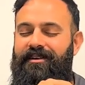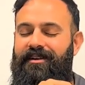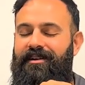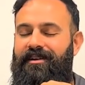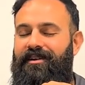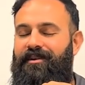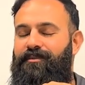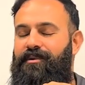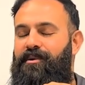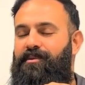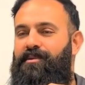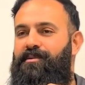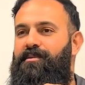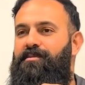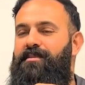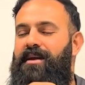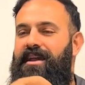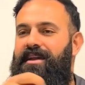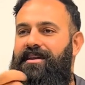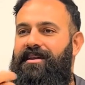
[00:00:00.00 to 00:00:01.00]
Uh-huh. Where ah. we were
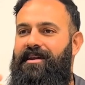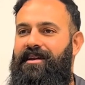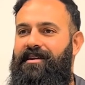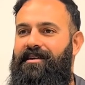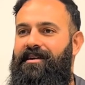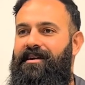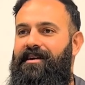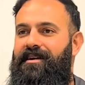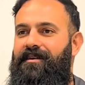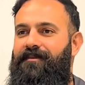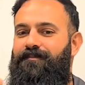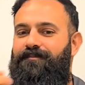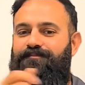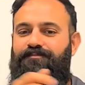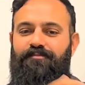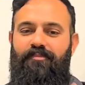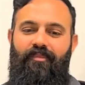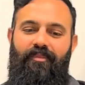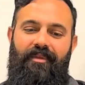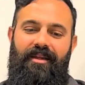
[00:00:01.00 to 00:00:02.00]
making um,
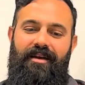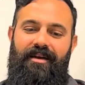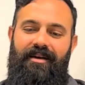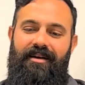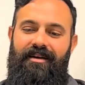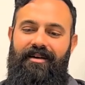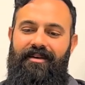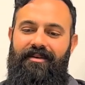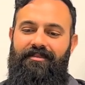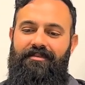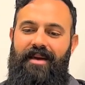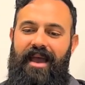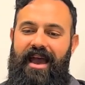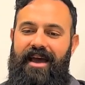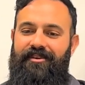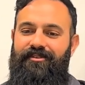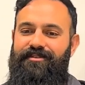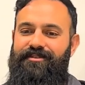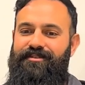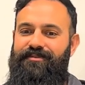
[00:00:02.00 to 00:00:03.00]
uh,
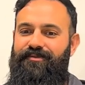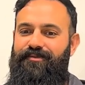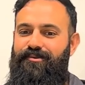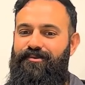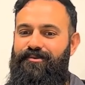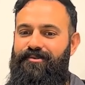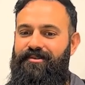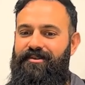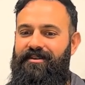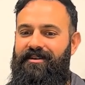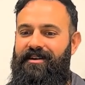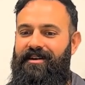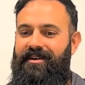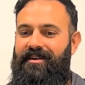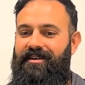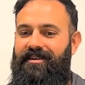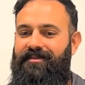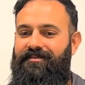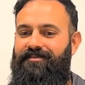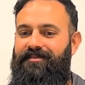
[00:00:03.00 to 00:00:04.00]
panels for
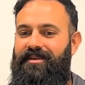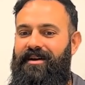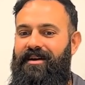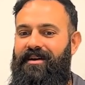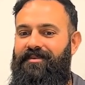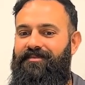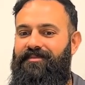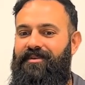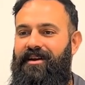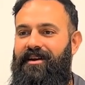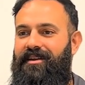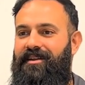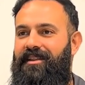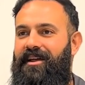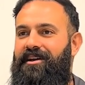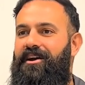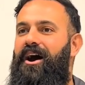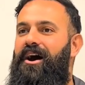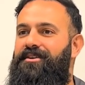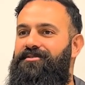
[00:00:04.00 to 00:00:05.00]
uh, um, kind of
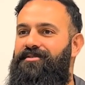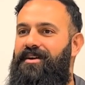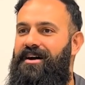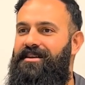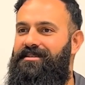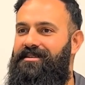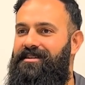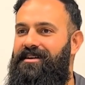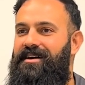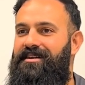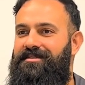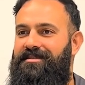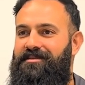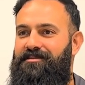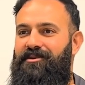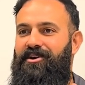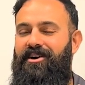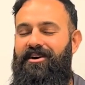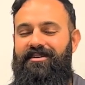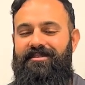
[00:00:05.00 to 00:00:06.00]
like hot rods and custom
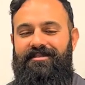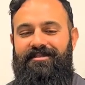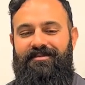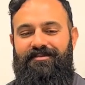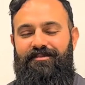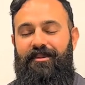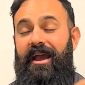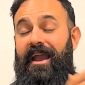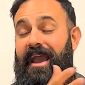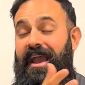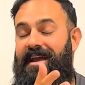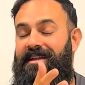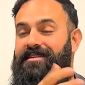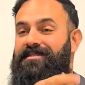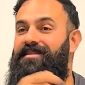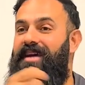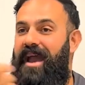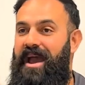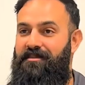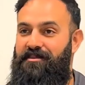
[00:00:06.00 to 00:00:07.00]
cars by hand,
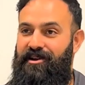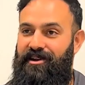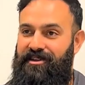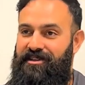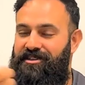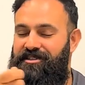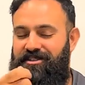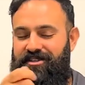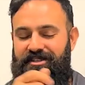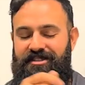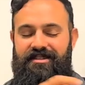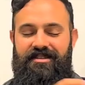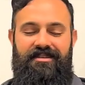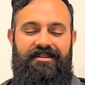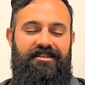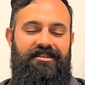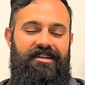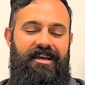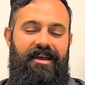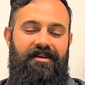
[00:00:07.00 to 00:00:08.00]
hammering these sheets
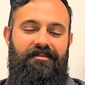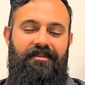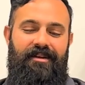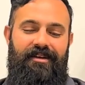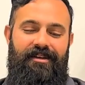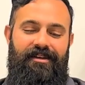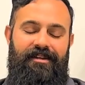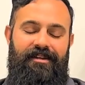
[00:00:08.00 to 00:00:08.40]
into shape.